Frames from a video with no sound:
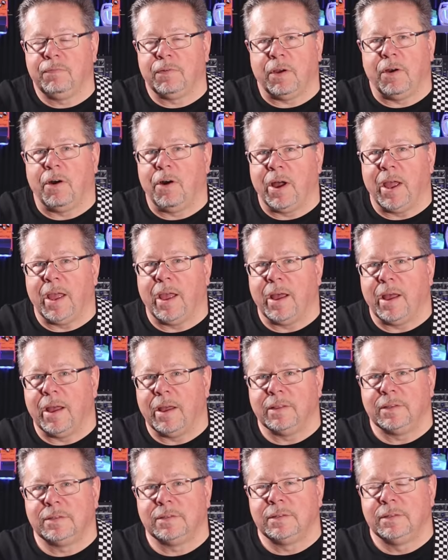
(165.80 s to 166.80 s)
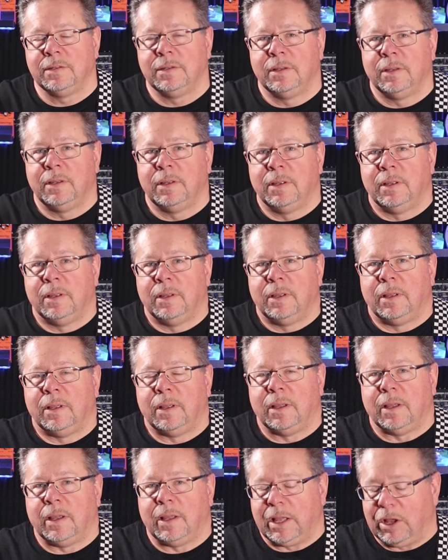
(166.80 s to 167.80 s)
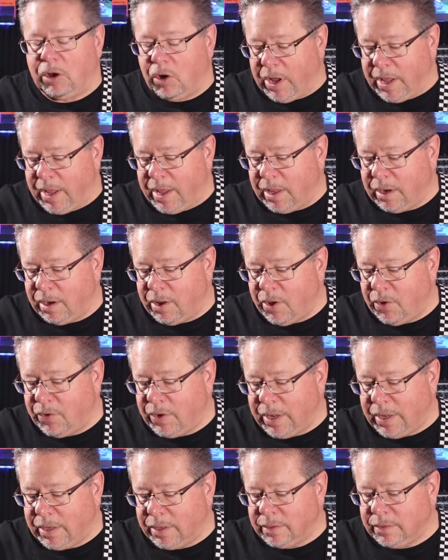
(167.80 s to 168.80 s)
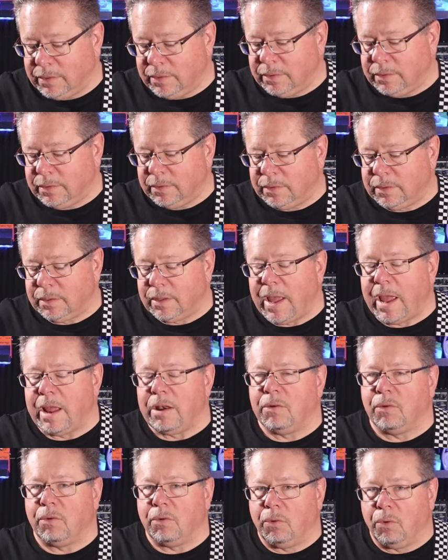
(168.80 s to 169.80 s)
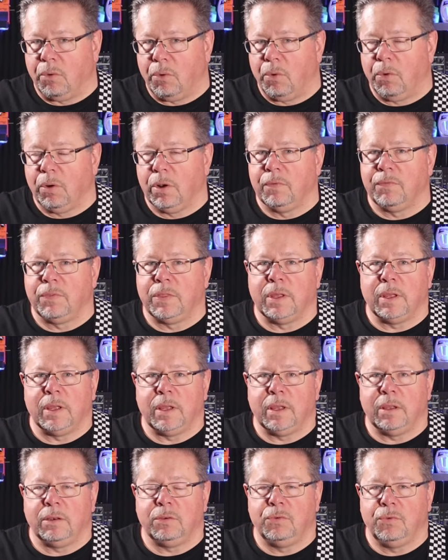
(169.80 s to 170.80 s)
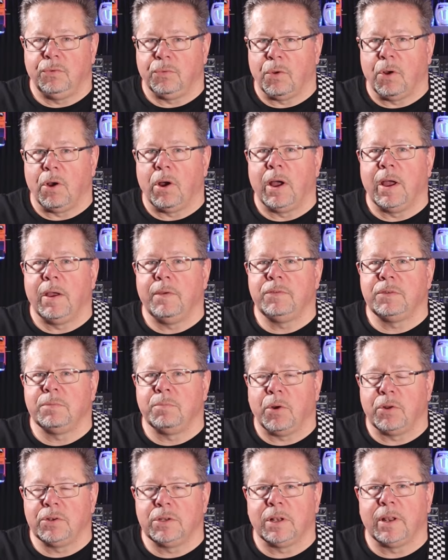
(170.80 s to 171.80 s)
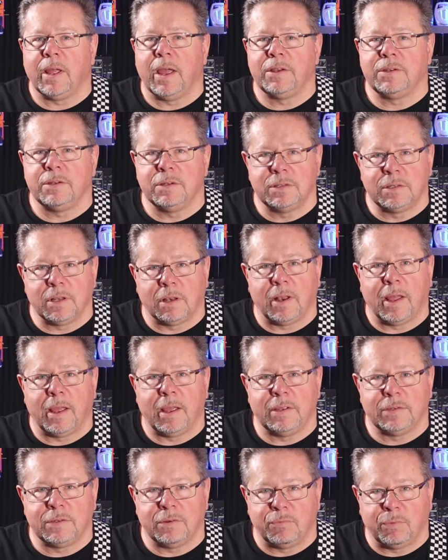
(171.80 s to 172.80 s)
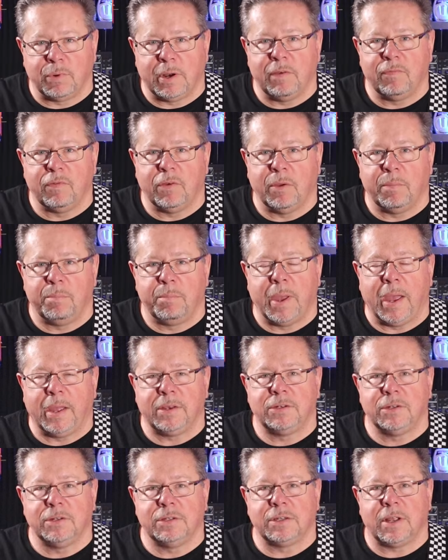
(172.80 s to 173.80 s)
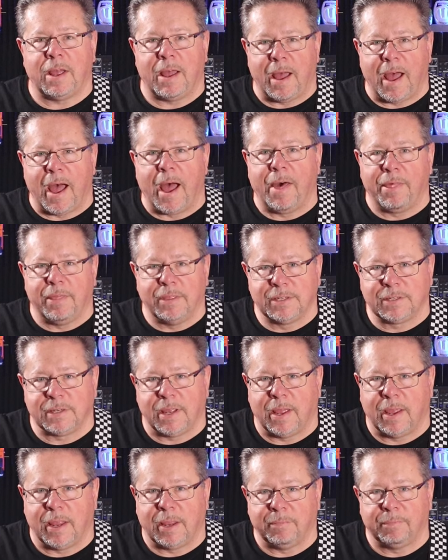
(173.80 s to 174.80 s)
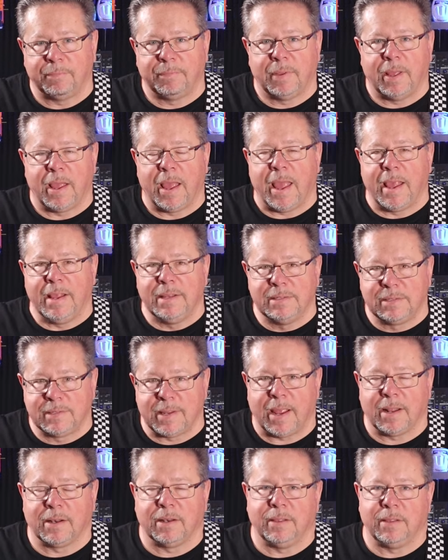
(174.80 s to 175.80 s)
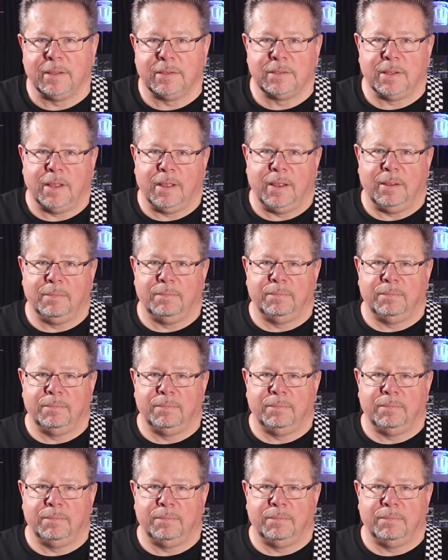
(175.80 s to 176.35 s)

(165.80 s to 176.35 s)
for IRs, uh, IR loading, and all of the drives, modulations, delays, and reverb patches are the same, exactly the same.